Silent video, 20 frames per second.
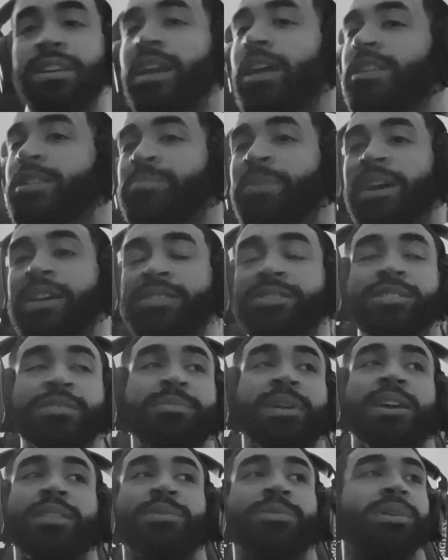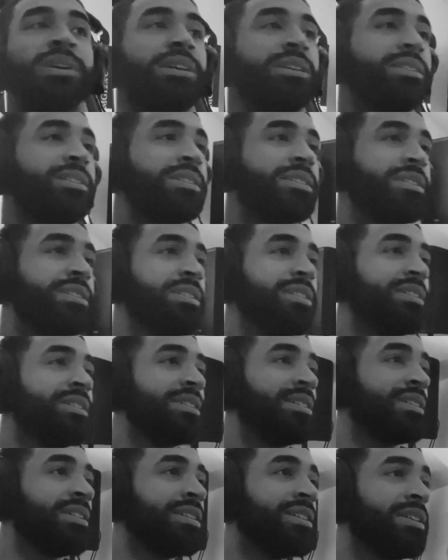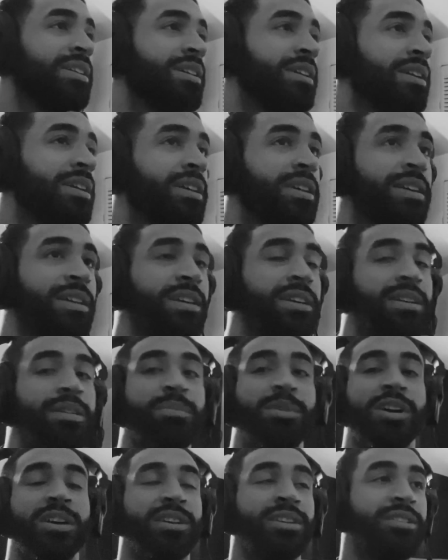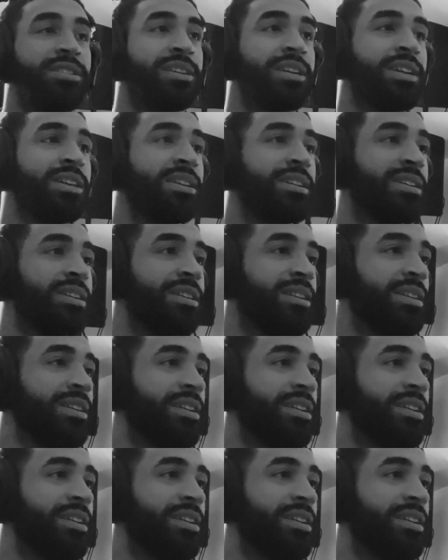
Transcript: Not sponsored, by the way. Come on, internet.